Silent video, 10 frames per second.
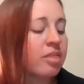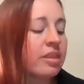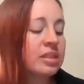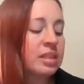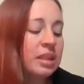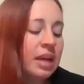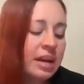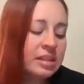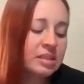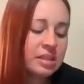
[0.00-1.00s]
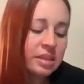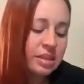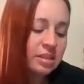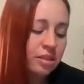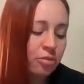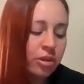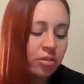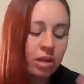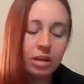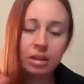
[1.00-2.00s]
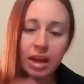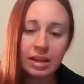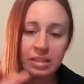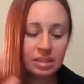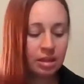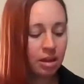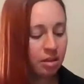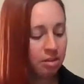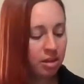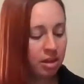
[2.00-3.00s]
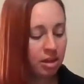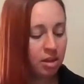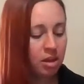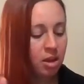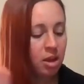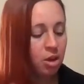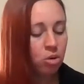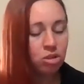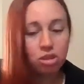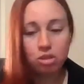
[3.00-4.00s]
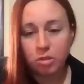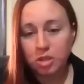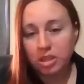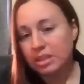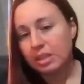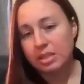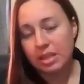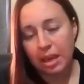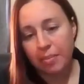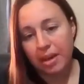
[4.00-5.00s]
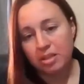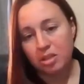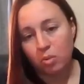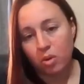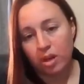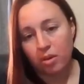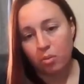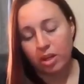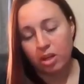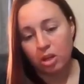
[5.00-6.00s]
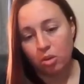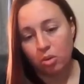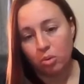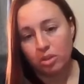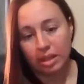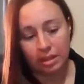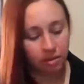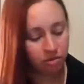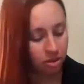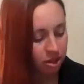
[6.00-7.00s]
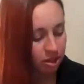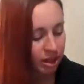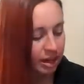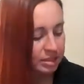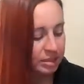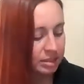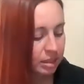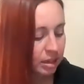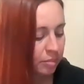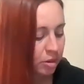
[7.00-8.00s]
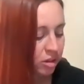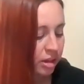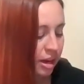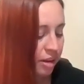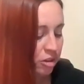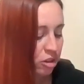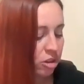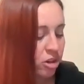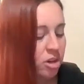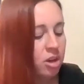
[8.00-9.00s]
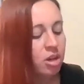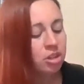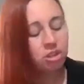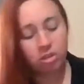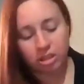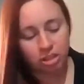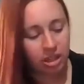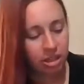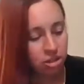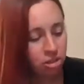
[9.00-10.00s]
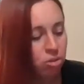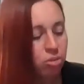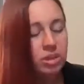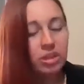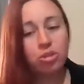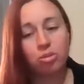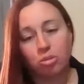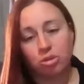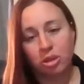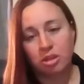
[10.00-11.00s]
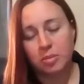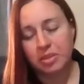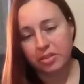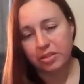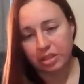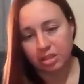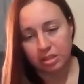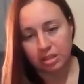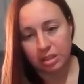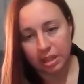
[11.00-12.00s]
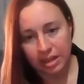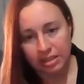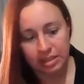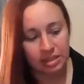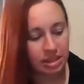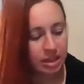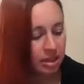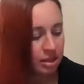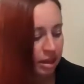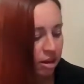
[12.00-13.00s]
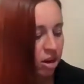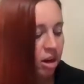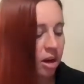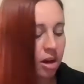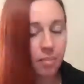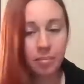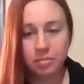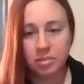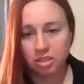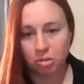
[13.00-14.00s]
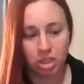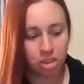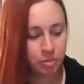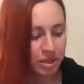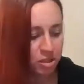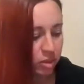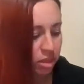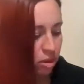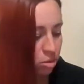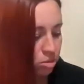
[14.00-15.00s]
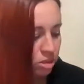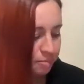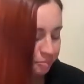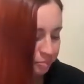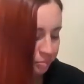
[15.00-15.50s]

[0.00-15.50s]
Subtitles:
This class is a 3-credit class. The course description is the same as the one when you signed up for the class. You're going to have your general education goals and your goals specific to this class listed in there. So touch base with those.